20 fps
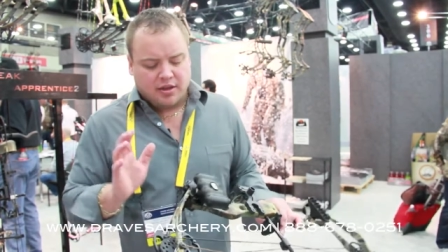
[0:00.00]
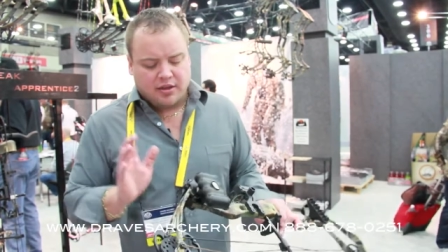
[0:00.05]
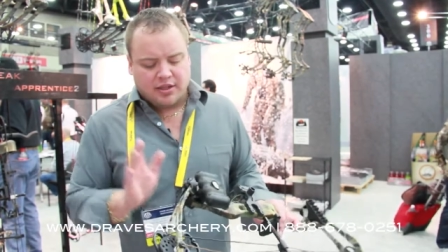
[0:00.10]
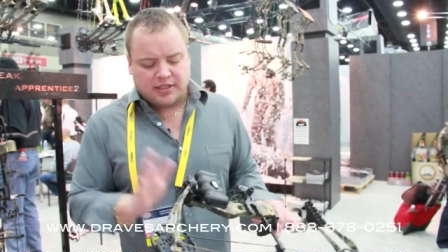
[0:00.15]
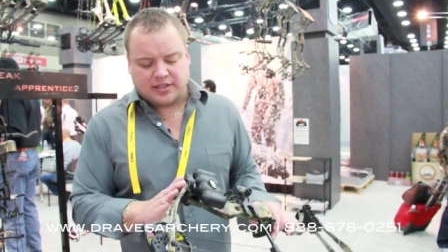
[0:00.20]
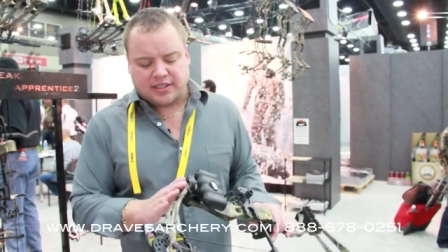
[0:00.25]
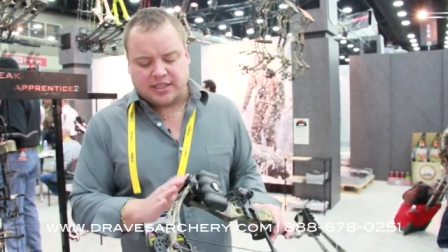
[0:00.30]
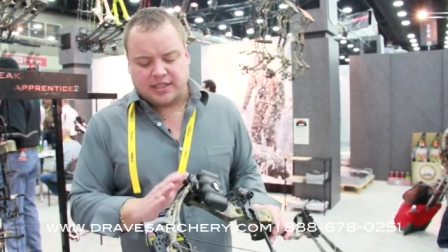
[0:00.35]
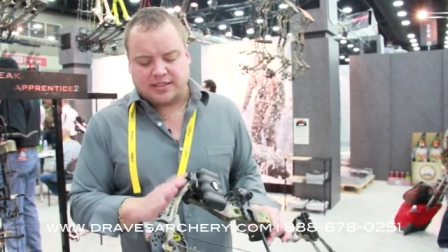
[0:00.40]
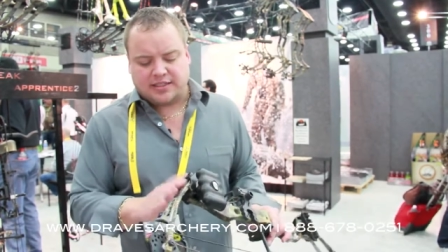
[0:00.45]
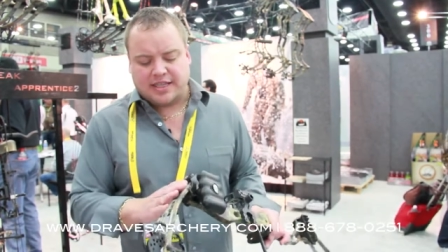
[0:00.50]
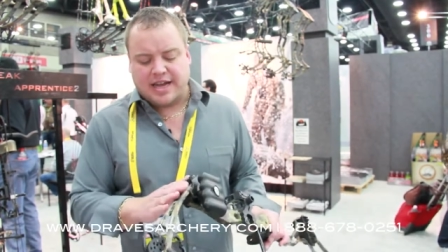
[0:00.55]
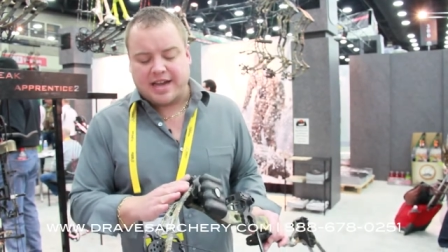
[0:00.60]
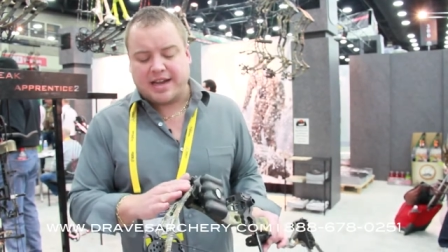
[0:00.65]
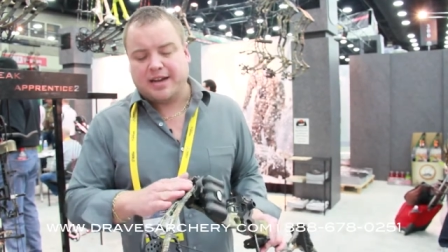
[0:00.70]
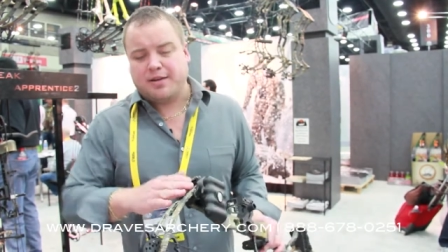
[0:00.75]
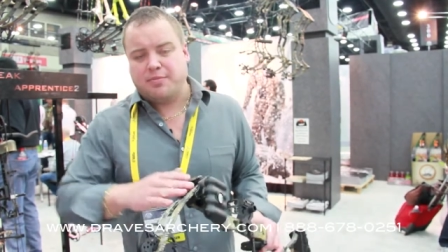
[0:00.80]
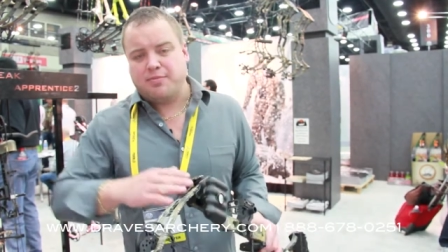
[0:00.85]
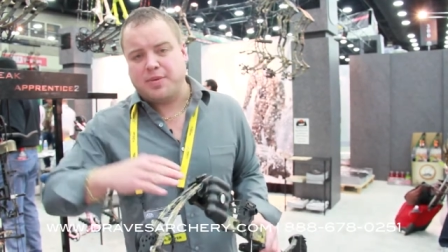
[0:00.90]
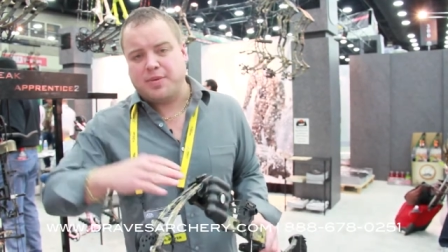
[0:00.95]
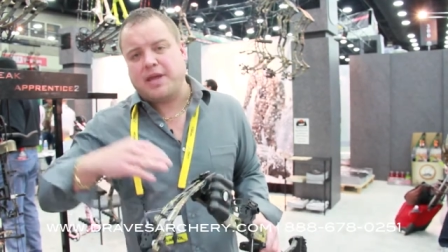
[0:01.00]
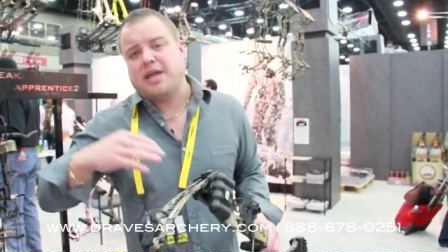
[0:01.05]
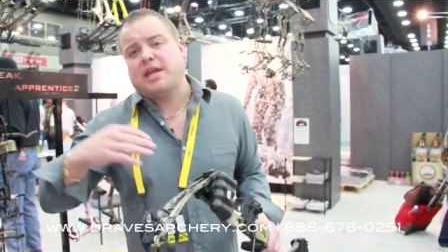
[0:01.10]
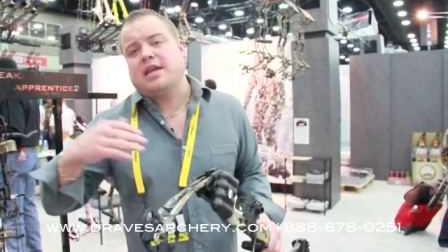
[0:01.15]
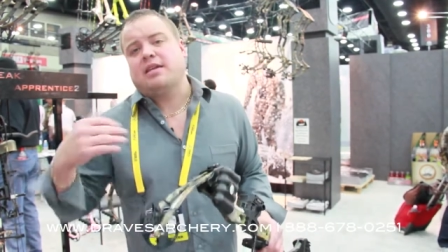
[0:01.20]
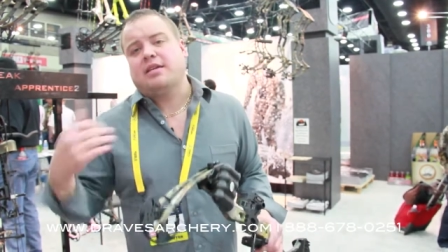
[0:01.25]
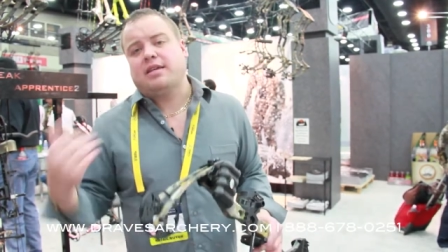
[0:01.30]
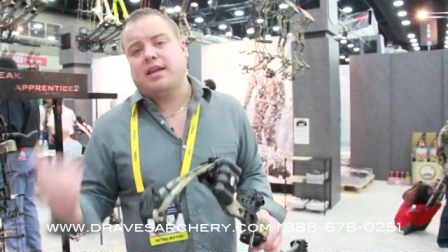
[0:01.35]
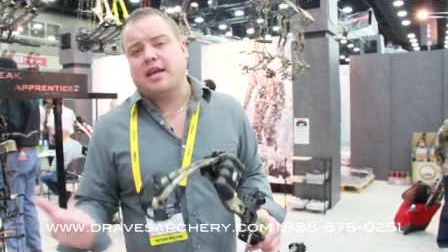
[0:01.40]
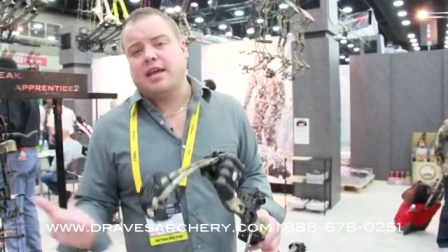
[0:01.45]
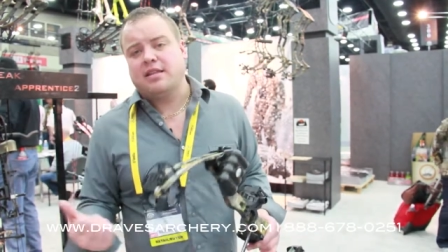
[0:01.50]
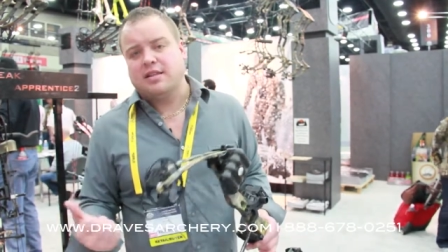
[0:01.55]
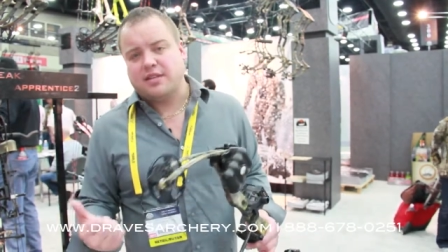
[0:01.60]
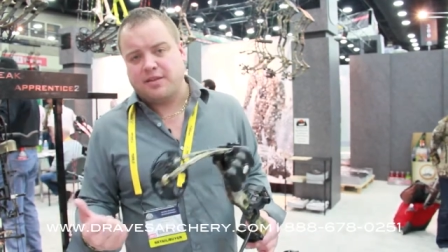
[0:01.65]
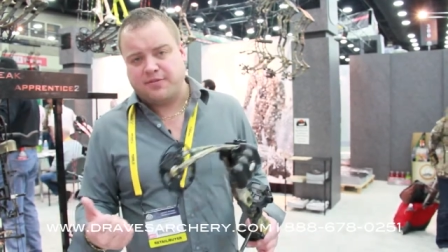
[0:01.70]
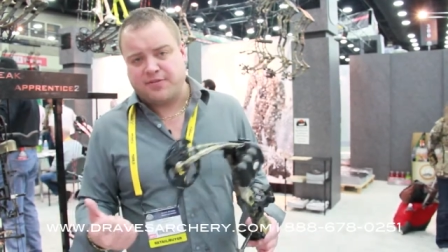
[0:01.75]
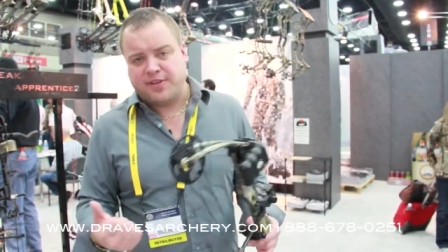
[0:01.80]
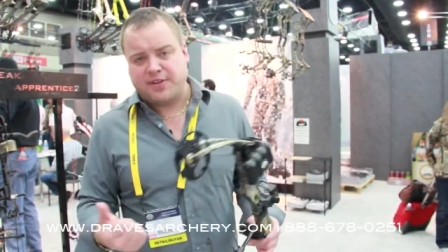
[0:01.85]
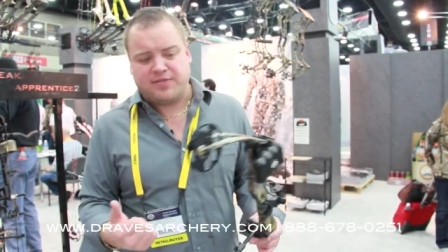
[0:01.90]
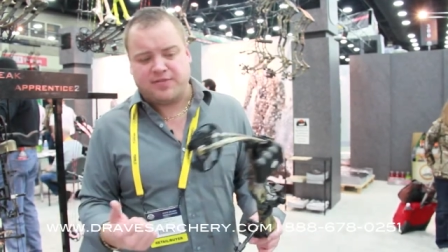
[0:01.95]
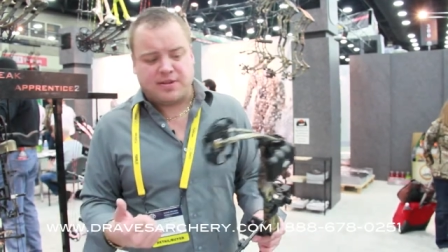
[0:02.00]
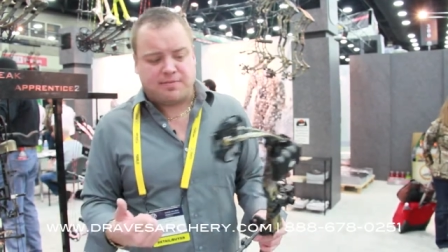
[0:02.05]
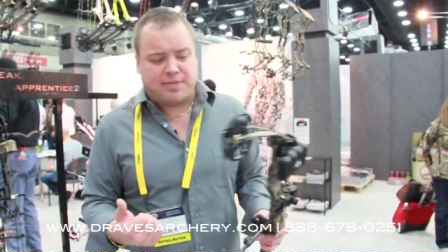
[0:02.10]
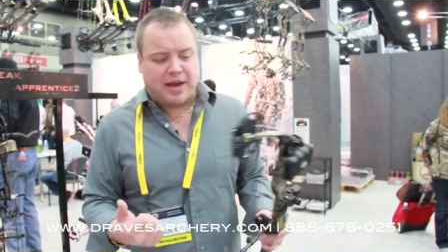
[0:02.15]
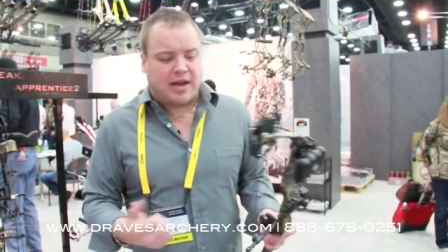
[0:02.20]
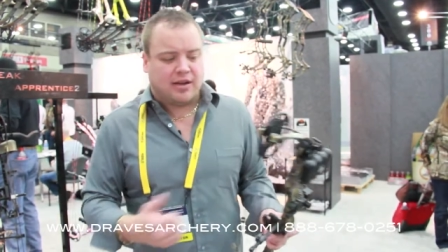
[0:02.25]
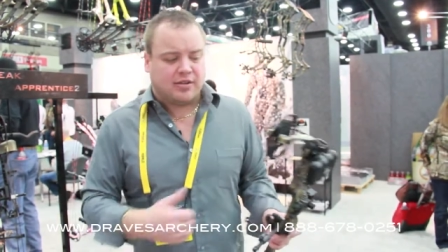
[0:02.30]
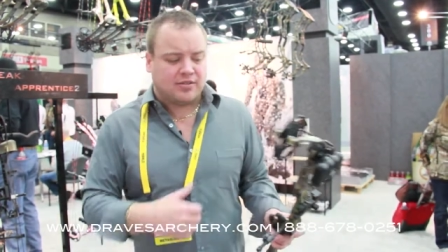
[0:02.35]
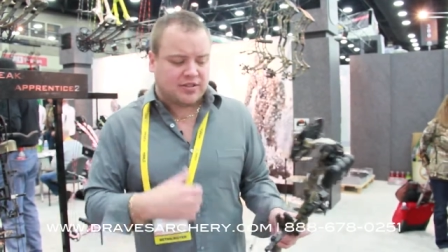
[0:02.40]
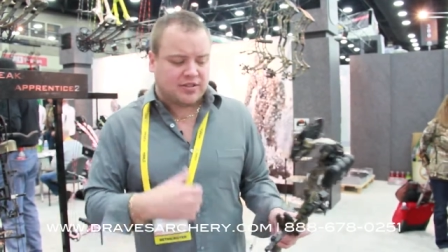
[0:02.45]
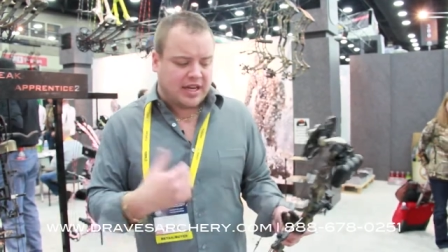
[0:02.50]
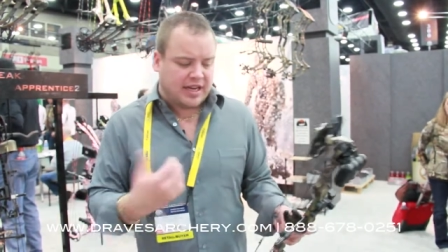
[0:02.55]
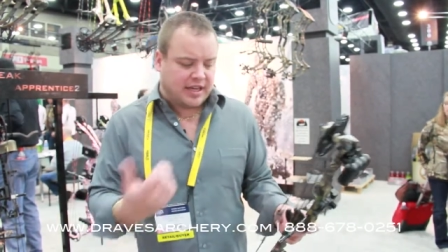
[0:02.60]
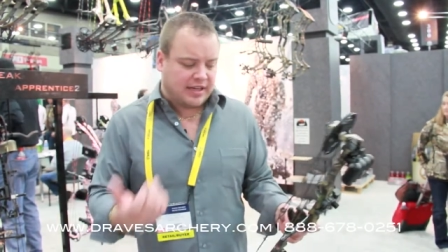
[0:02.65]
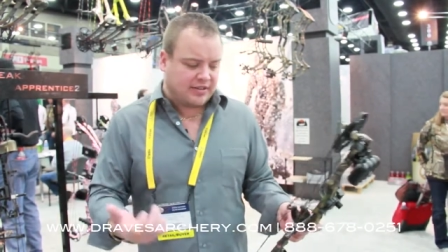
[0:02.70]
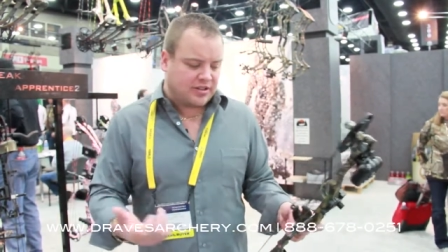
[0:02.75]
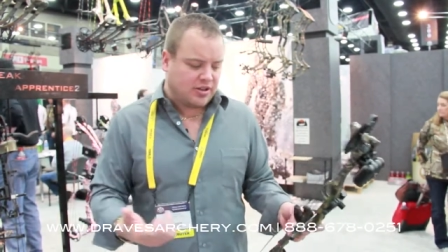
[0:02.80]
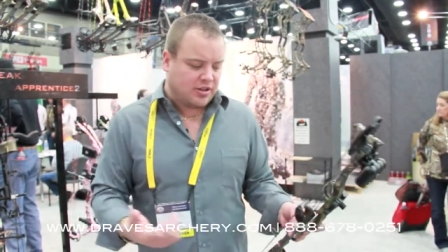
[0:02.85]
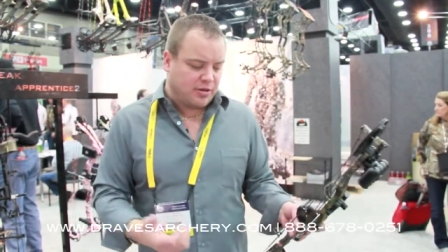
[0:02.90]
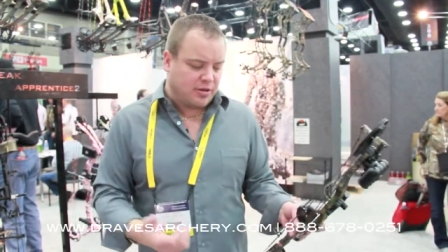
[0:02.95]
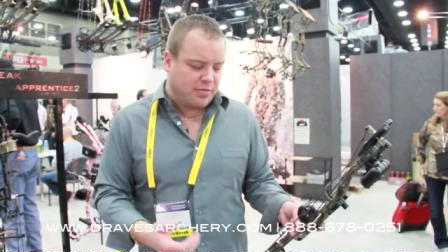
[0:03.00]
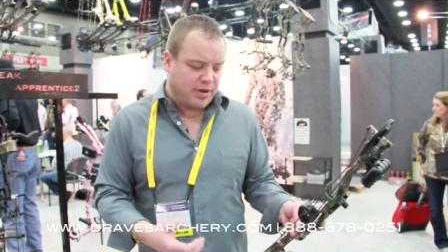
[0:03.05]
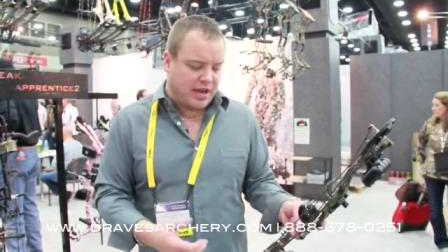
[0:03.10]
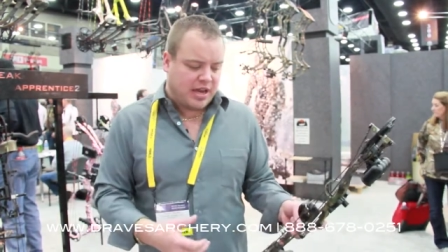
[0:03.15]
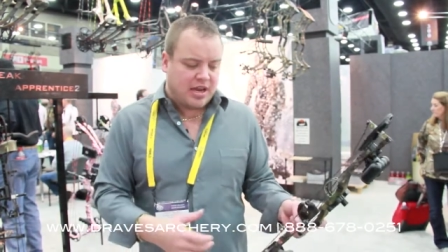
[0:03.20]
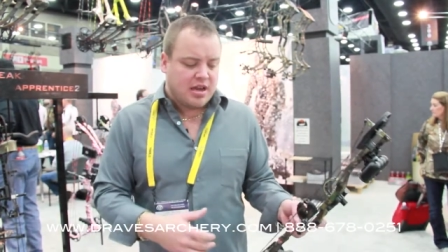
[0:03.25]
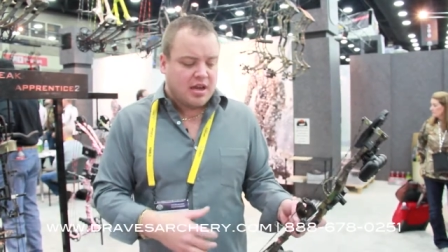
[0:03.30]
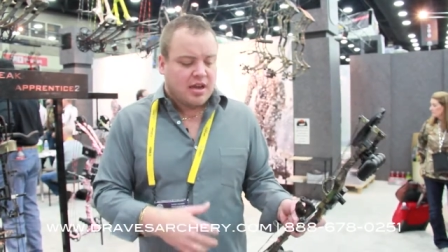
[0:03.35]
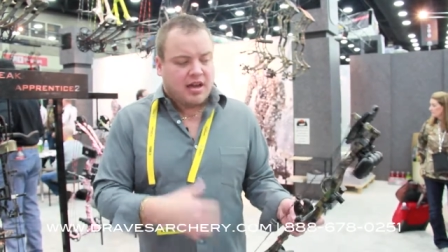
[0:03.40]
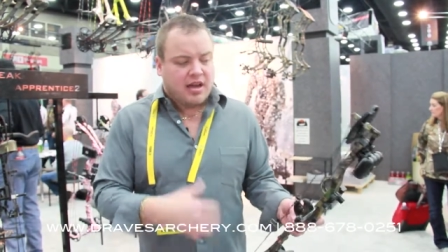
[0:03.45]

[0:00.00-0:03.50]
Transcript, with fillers: this thing's not gonna be hitting the fifty pounds like it's gonna be